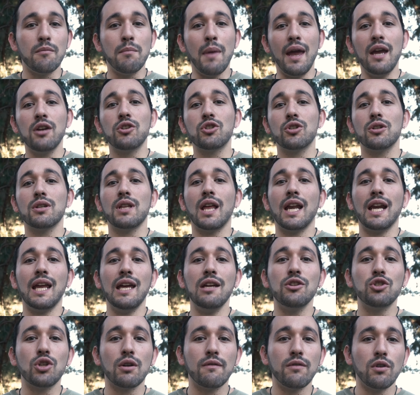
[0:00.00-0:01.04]
make sure that
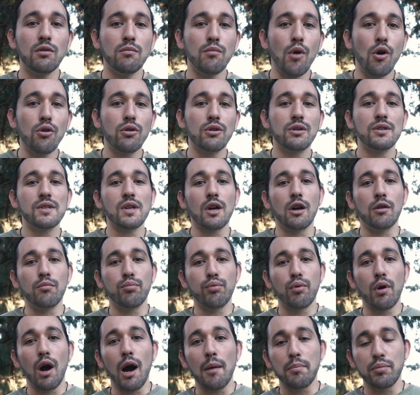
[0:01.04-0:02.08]
each of your motors are
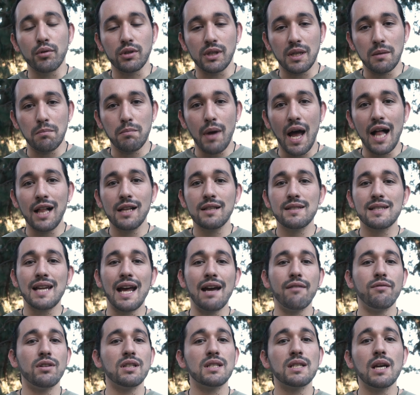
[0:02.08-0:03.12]
properly balanced. I
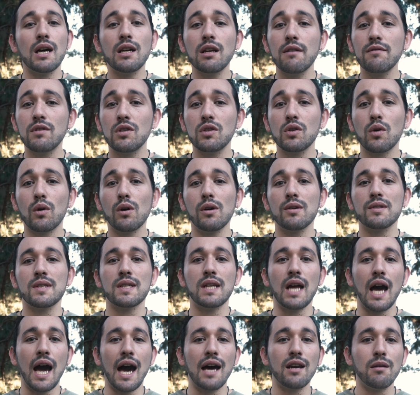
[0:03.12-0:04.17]
have a ton of tutorials on
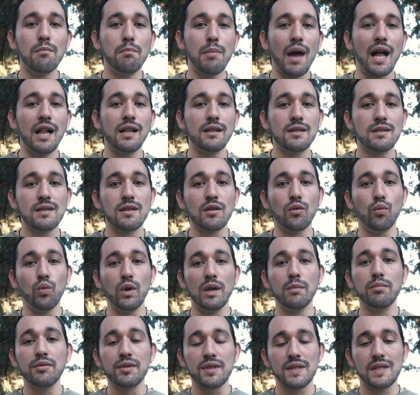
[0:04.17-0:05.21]
how to balance the
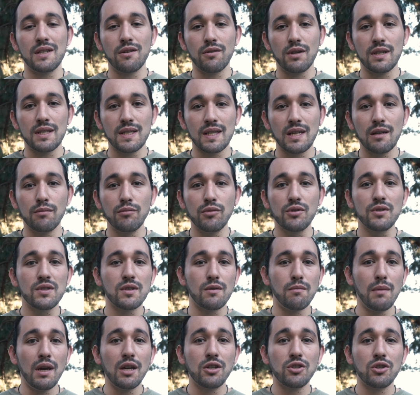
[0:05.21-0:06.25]
Weebill series gimbal, so
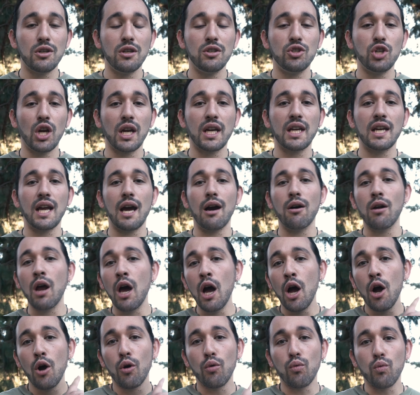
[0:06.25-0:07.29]
make sure you check it out
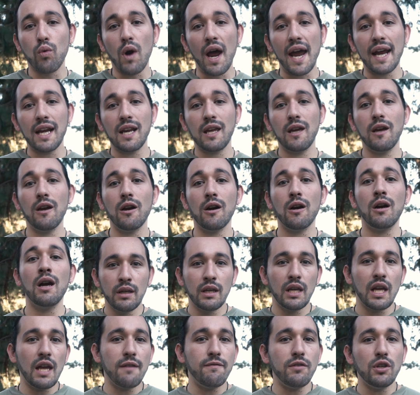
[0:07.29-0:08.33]
right here.
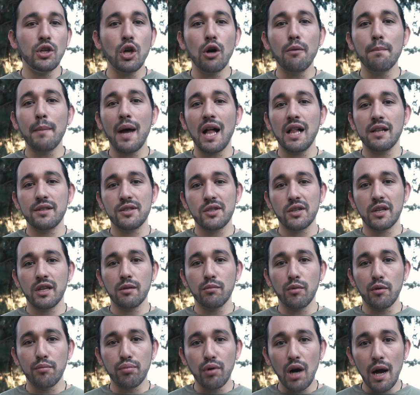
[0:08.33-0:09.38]
If you don't balance your
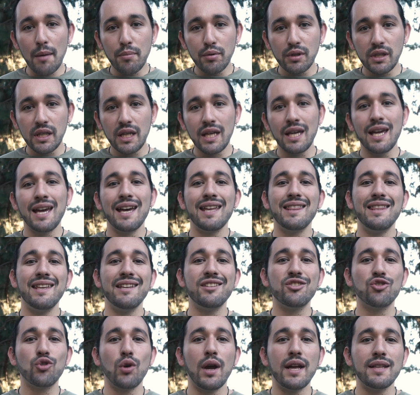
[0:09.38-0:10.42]
gimbal properly,
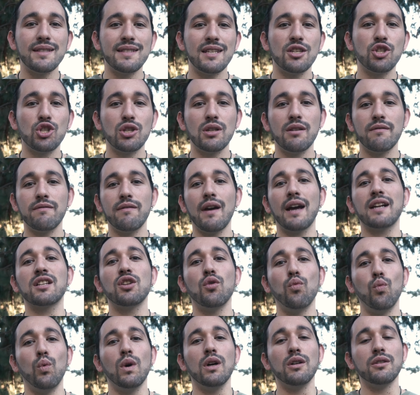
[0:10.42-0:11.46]
this transition effect
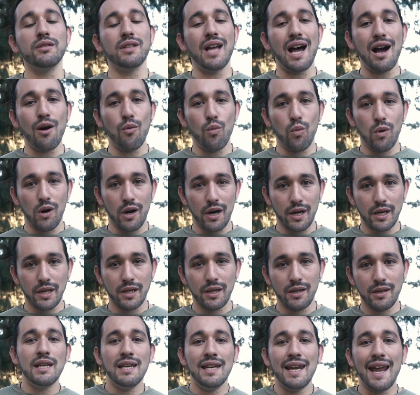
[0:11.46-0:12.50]
will not work.
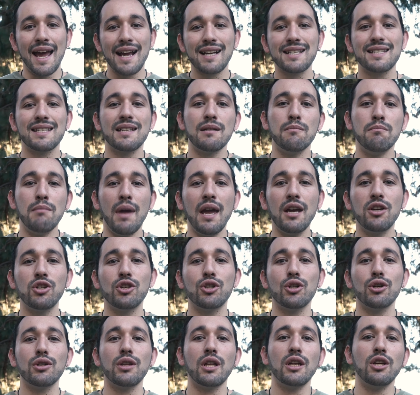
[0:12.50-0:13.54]
Next, make
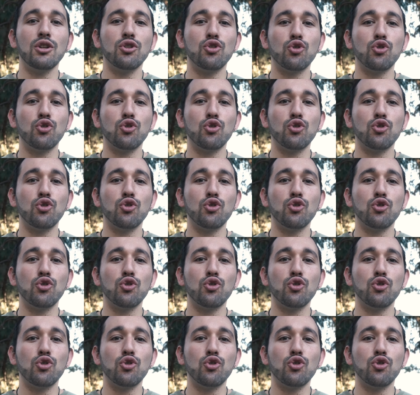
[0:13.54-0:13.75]
sure that your